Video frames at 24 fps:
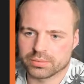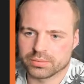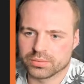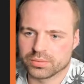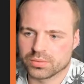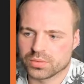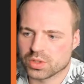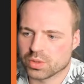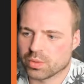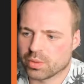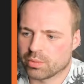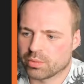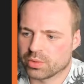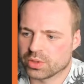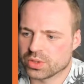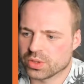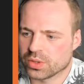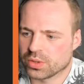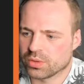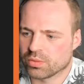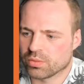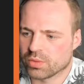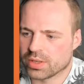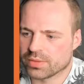So when we turn
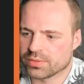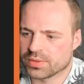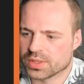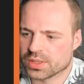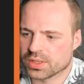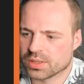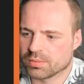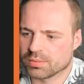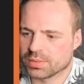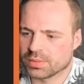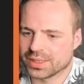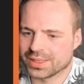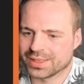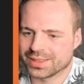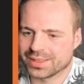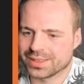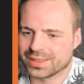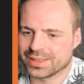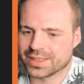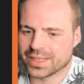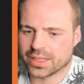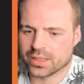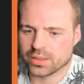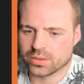the roughness completely
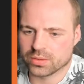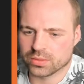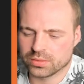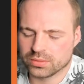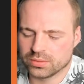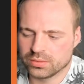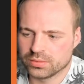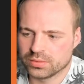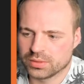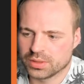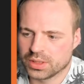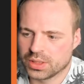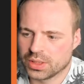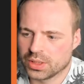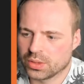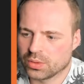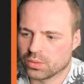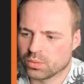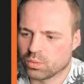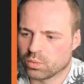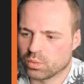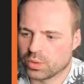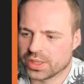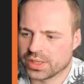down,
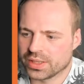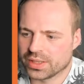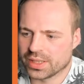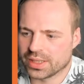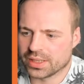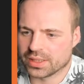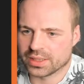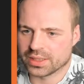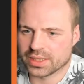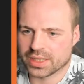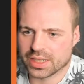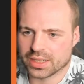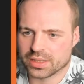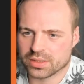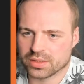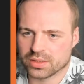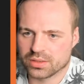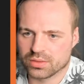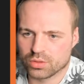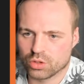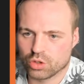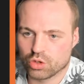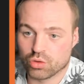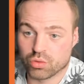we then get
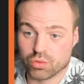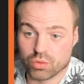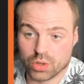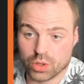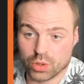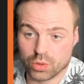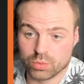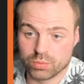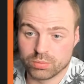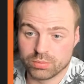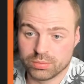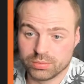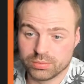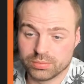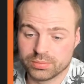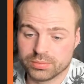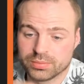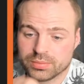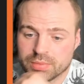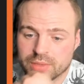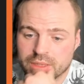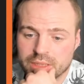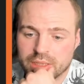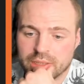chrome,
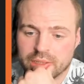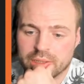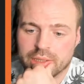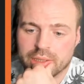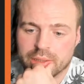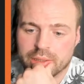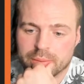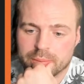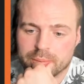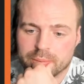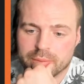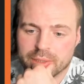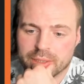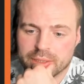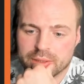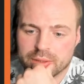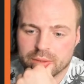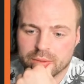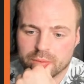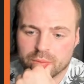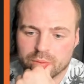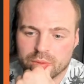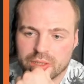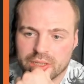but
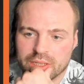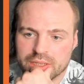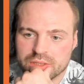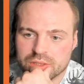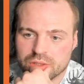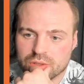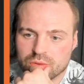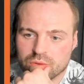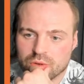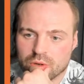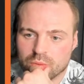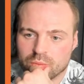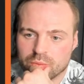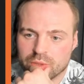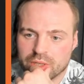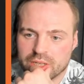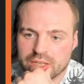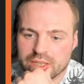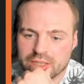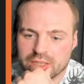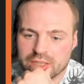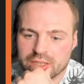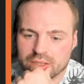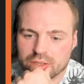it's a chrome we
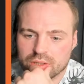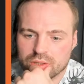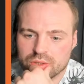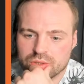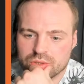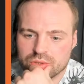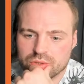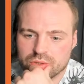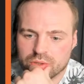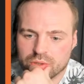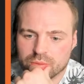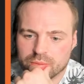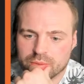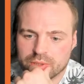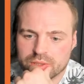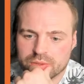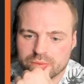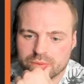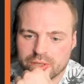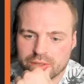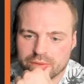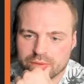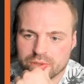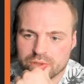can then control because we
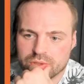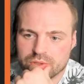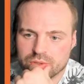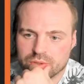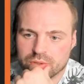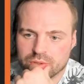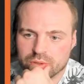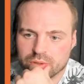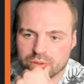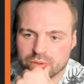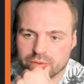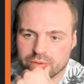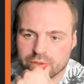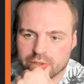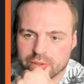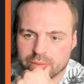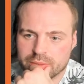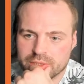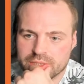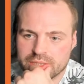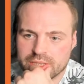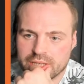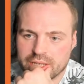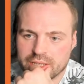have control over our
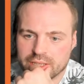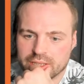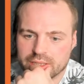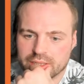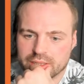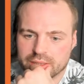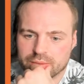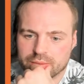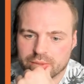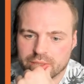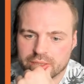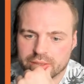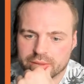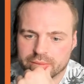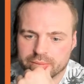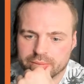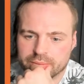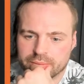metallic, right?